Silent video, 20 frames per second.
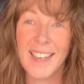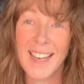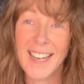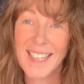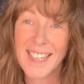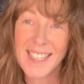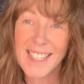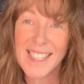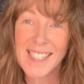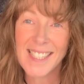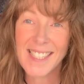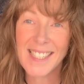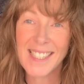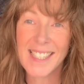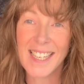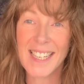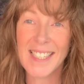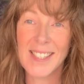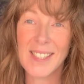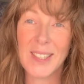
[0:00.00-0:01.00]
Hey guys, it's
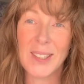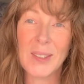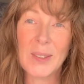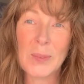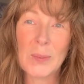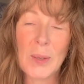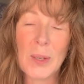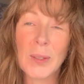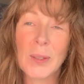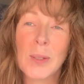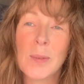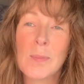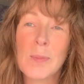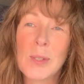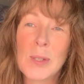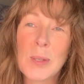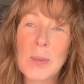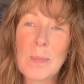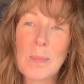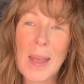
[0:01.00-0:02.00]
Lisa. Welcome
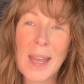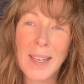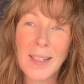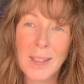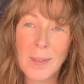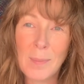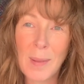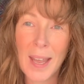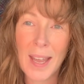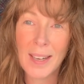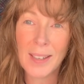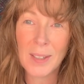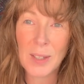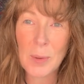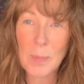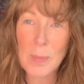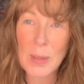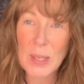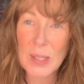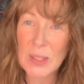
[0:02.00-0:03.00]
to Banning, Panning
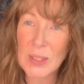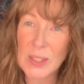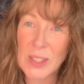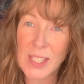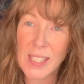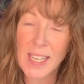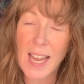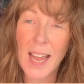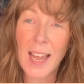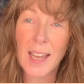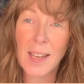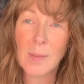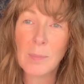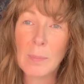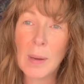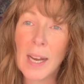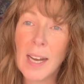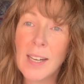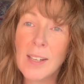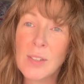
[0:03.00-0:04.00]
and Beyond and
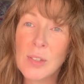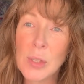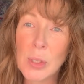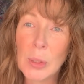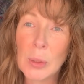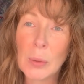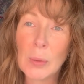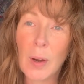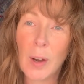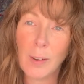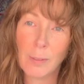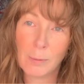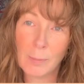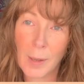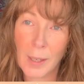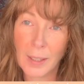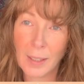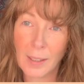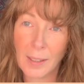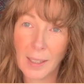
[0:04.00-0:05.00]
part two of
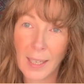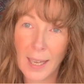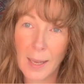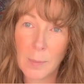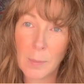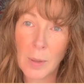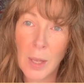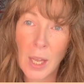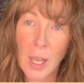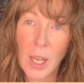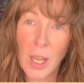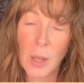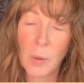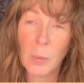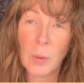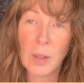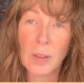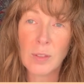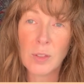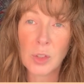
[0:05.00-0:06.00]
my collab
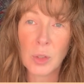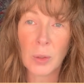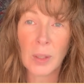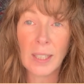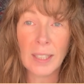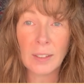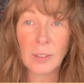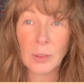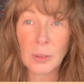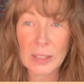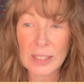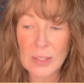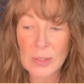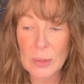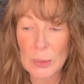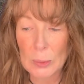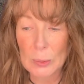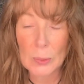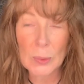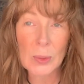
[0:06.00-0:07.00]
with Joylynn
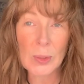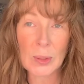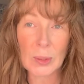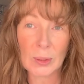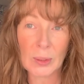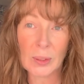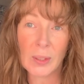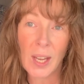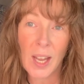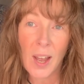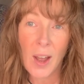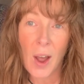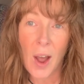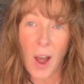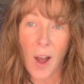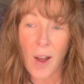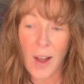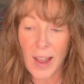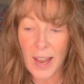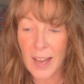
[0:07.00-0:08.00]
Grindle. So
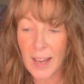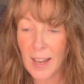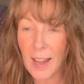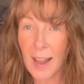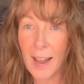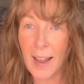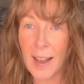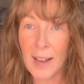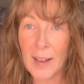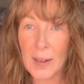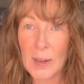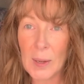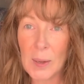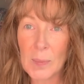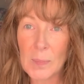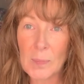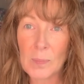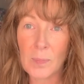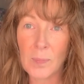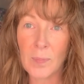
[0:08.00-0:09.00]
I
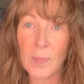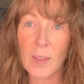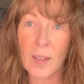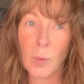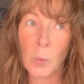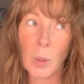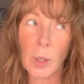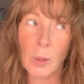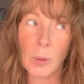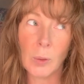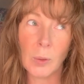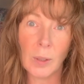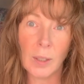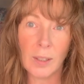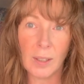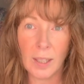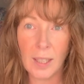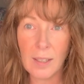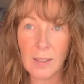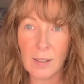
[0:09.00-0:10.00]
um, will
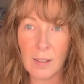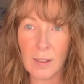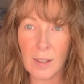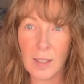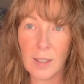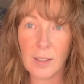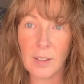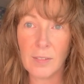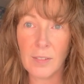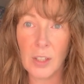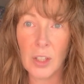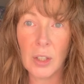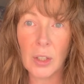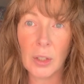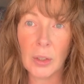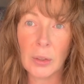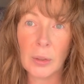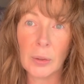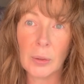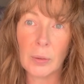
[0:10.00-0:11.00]
link the other
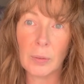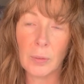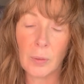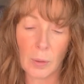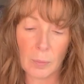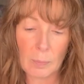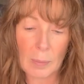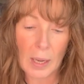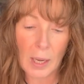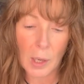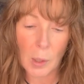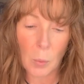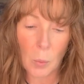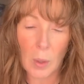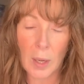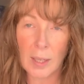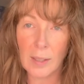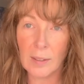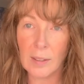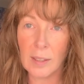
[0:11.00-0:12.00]
video or part
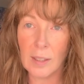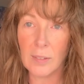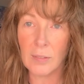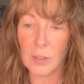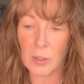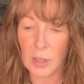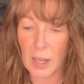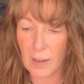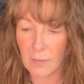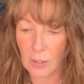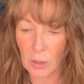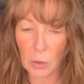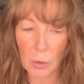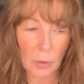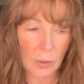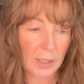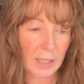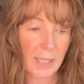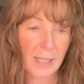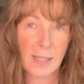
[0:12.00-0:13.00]
one if you haven't
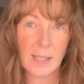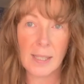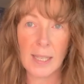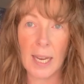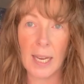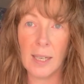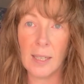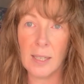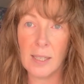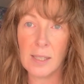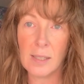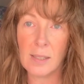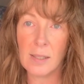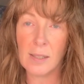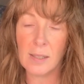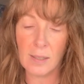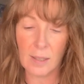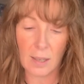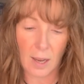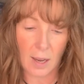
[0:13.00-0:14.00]
already seen it,
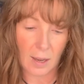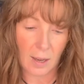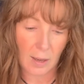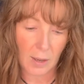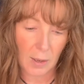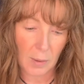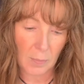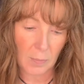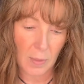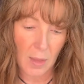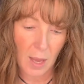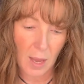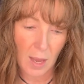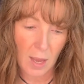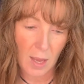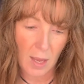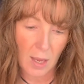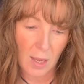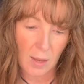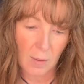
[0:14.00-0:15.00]
um,
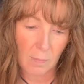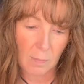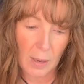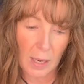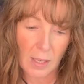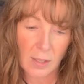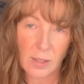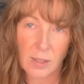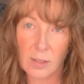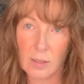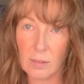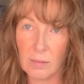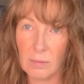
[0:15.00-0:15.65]
but